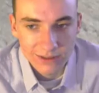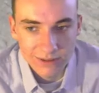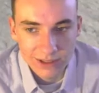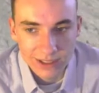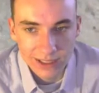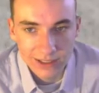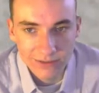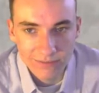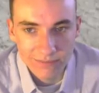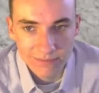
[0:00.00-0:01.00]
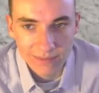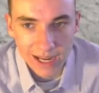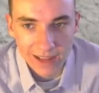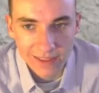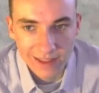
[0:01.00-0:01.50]
do is just kind of
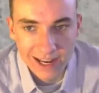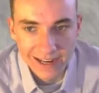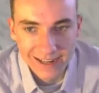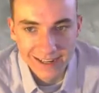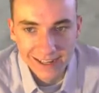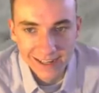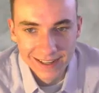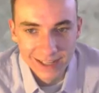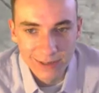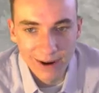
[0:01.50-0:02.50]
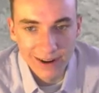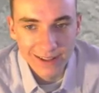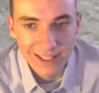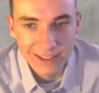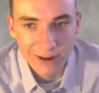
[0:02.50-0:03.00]
add this.
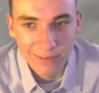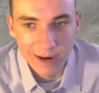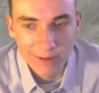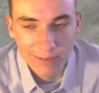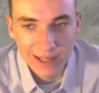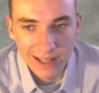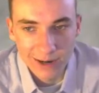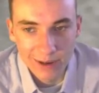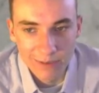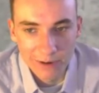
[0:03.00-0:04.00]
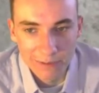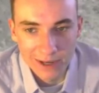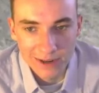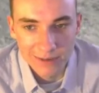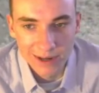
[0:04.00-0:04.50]
This quarter pipe will be a little bit more
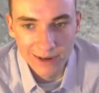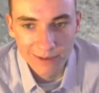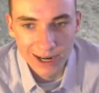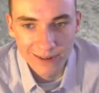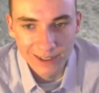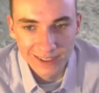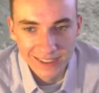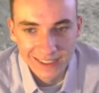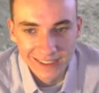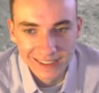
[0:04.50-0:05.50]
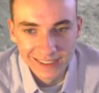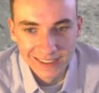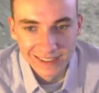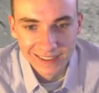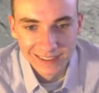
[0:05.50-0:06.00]
weaker, but whatever.
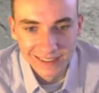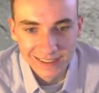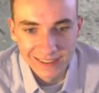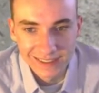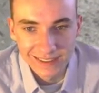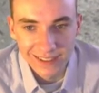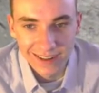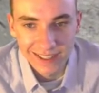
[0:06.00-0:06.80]
It's all